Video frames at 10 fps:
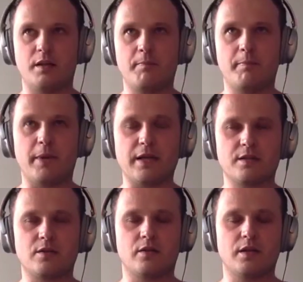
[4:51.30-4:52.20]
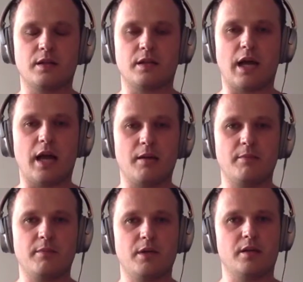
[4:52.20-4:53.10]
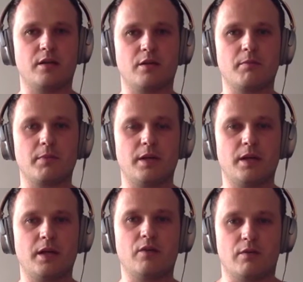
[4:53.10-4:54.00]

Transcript: depends on the time in the company,